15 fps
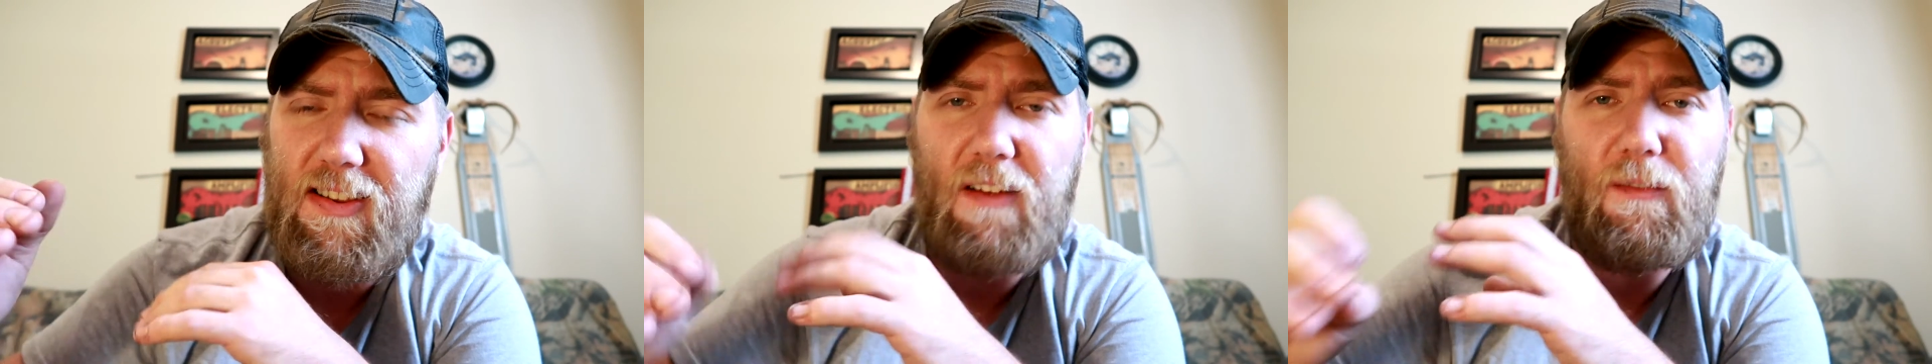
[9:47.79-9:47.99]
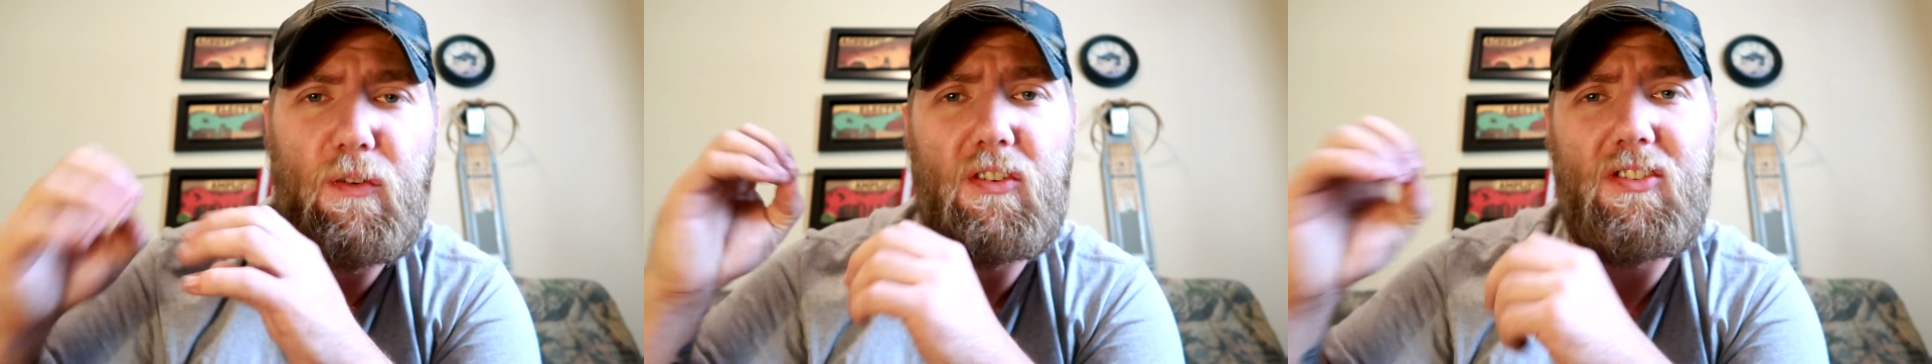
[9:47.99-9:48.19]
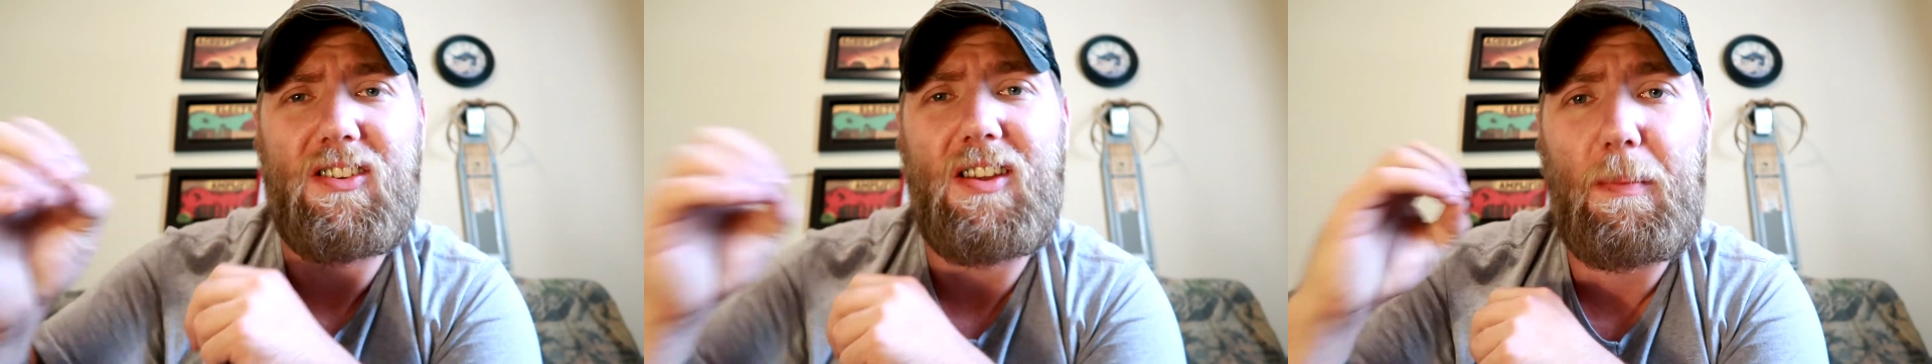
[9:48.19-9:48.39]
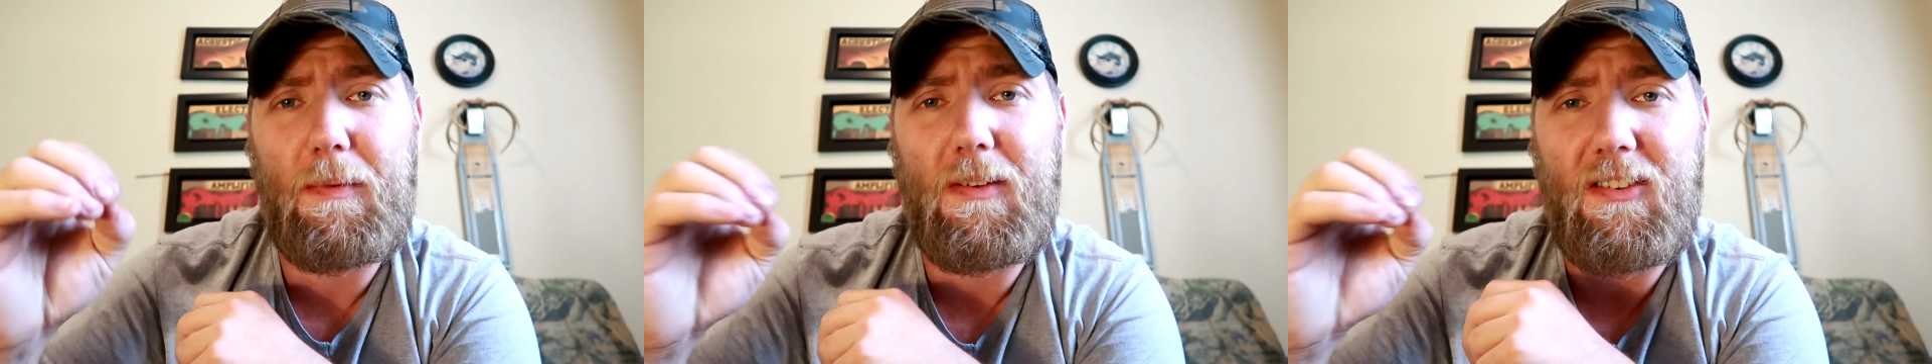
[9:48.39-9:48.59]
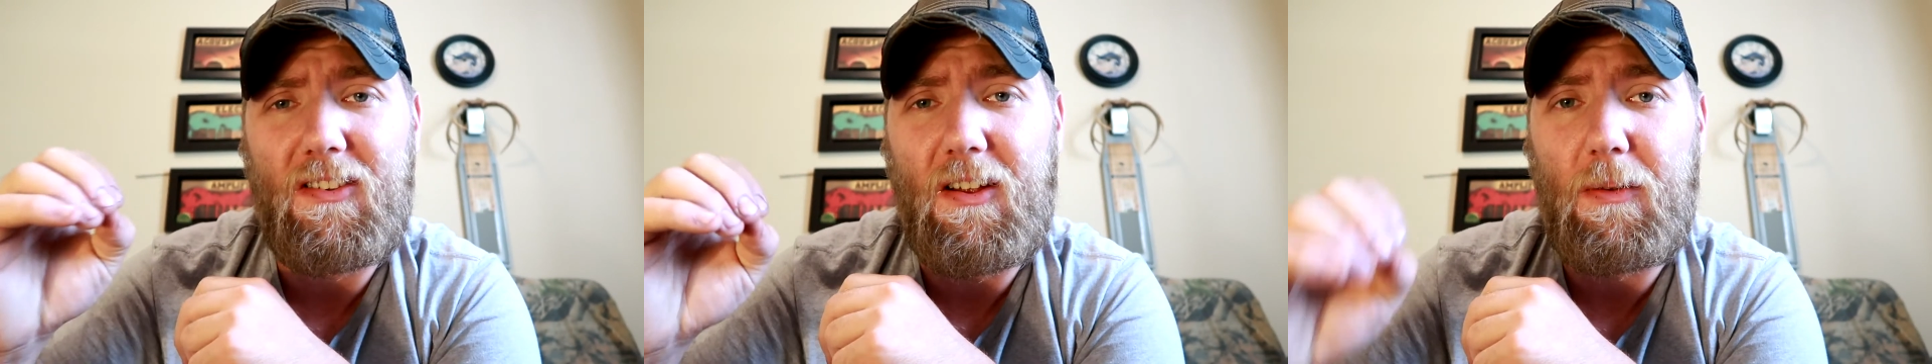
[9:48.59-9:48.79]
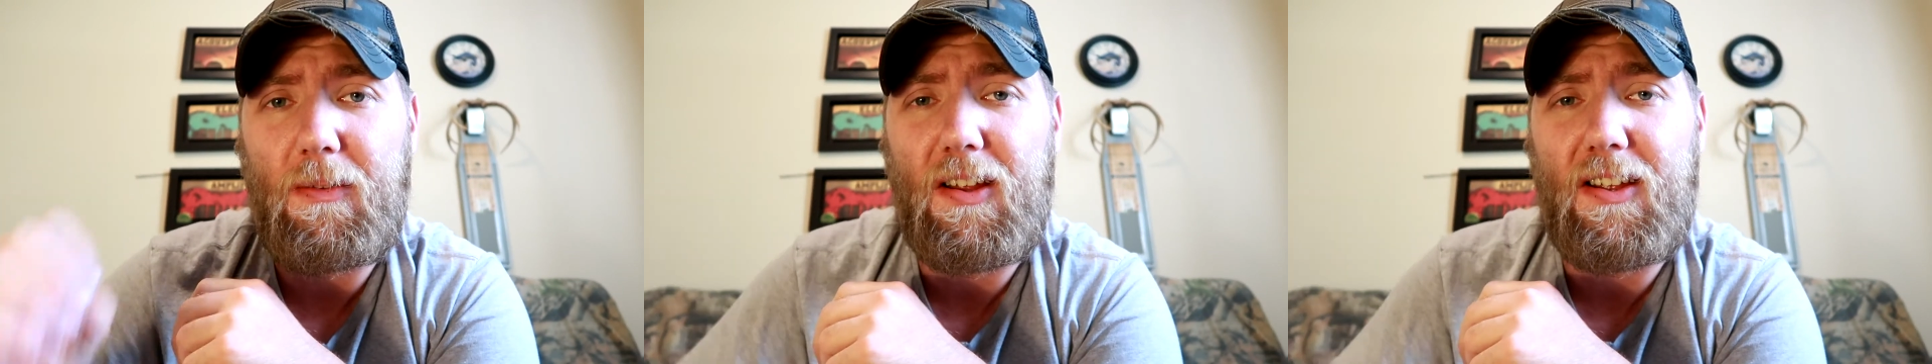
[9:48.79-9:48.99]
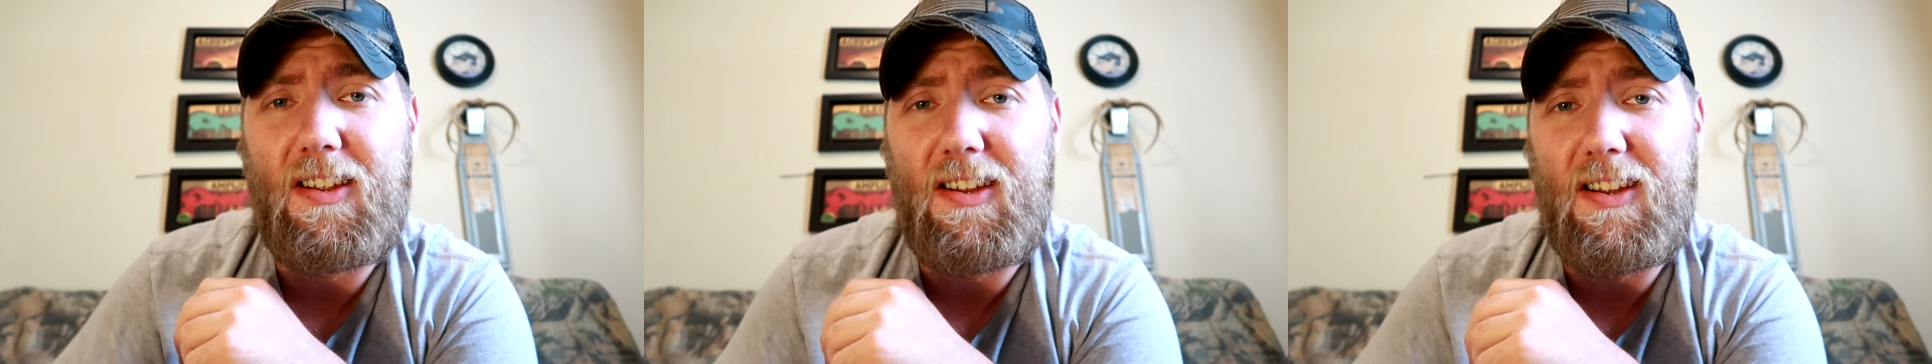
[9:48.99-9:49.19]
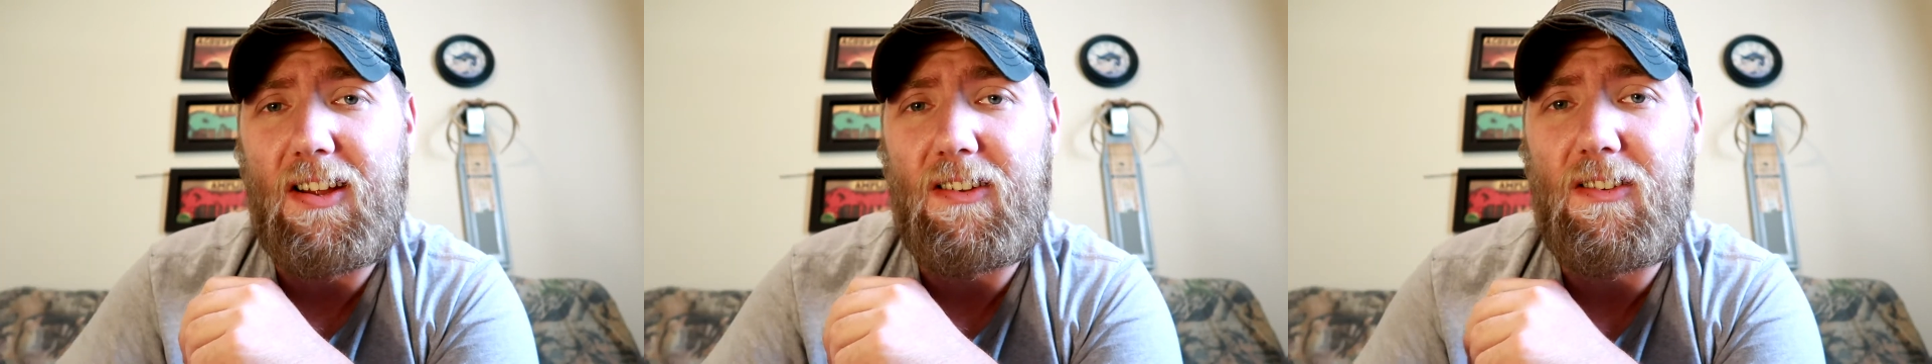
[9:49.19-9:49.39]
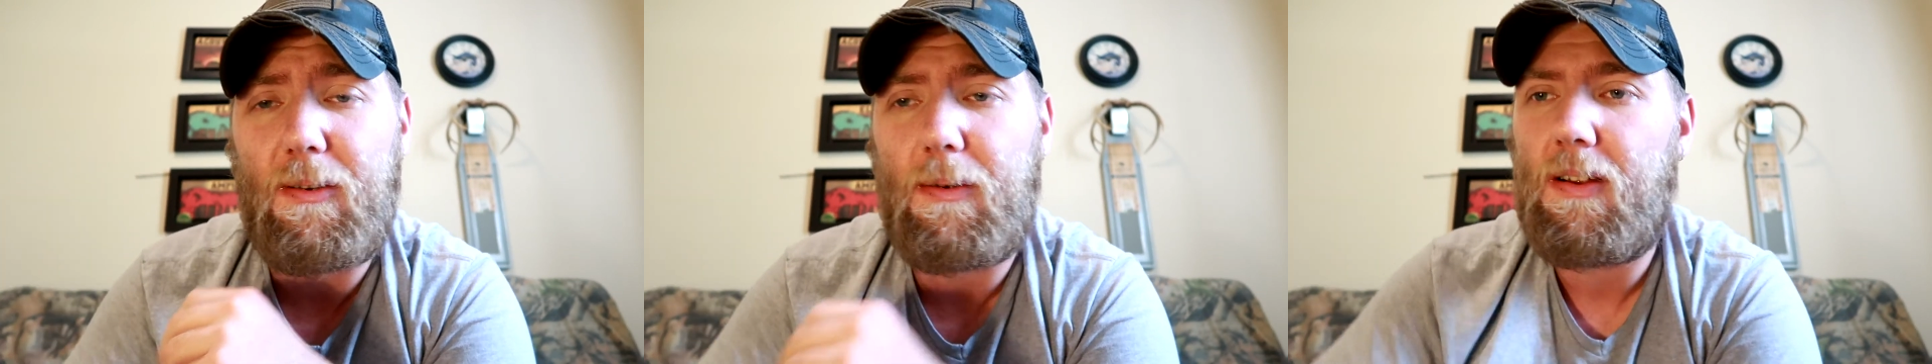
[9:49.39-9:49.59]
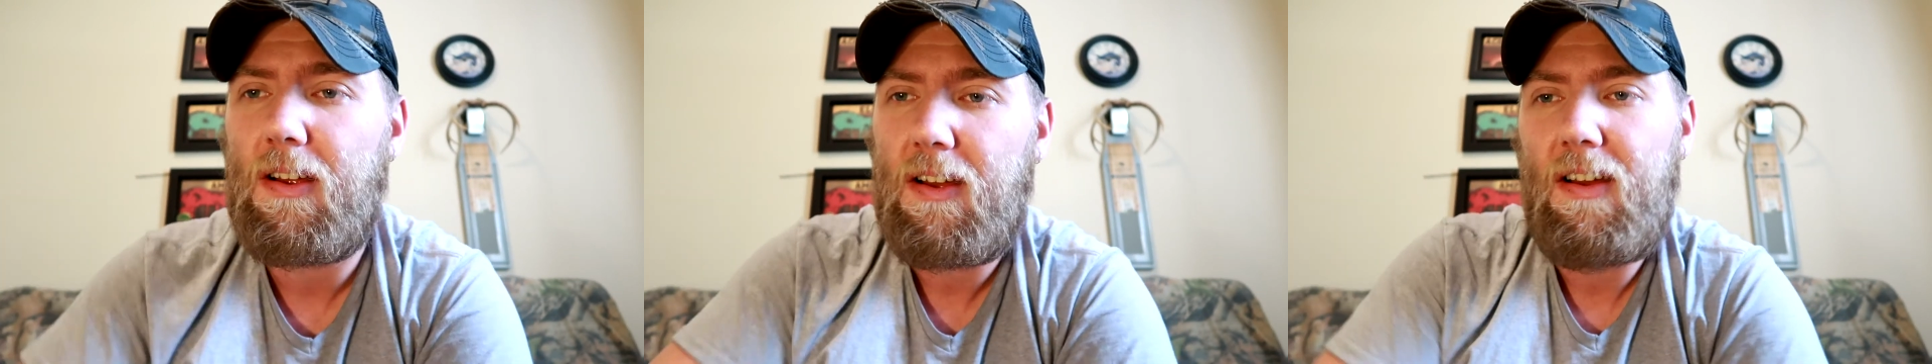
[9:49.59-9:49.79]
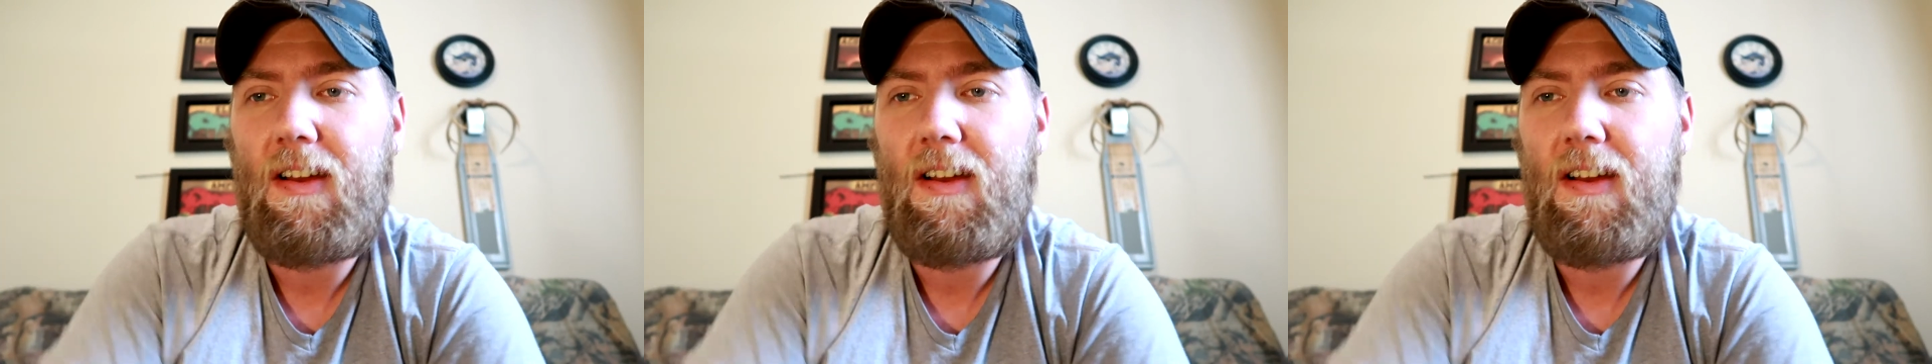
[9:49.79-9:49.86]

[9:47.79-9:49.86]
that first stepping stone that you can get to.